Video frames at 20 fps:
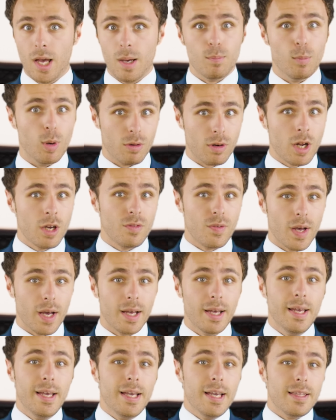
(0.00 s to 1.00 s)

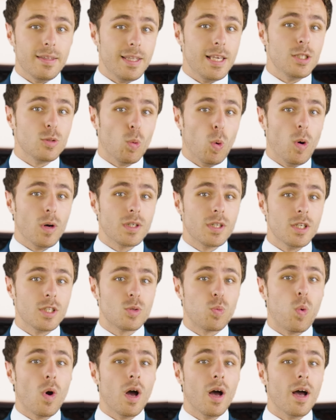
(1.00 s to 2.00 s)
Moreover, these
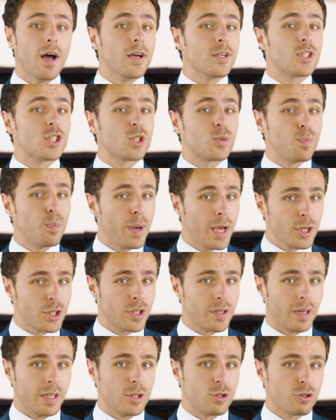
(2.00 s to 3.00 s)
waters were
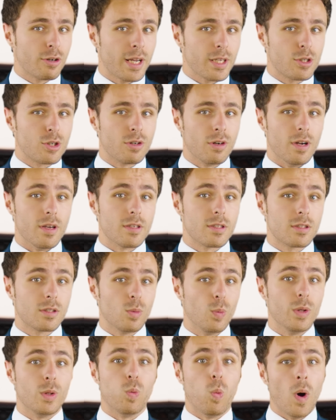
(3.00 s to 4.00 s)
especially treacherous,
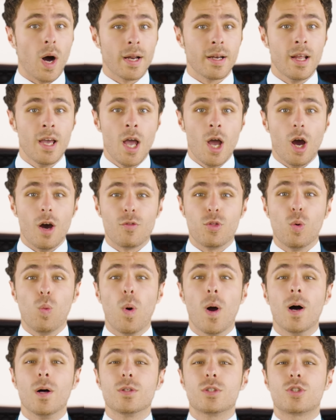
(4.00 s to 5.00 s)
with one of the
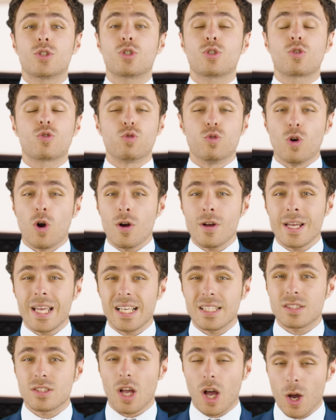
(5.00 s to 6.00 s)
world's
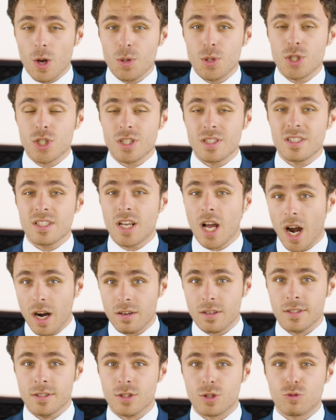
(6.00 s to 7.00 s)
strongest ocean
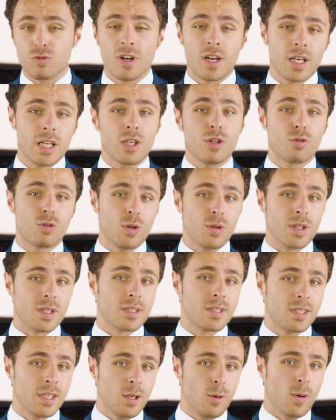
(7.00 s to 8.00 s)
currents running through the
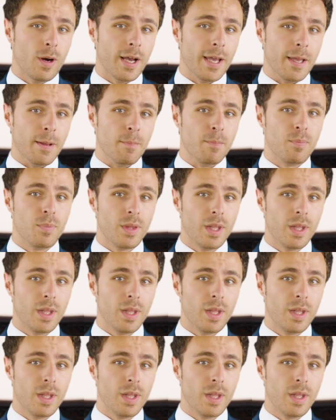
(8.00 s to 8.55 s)
seaway.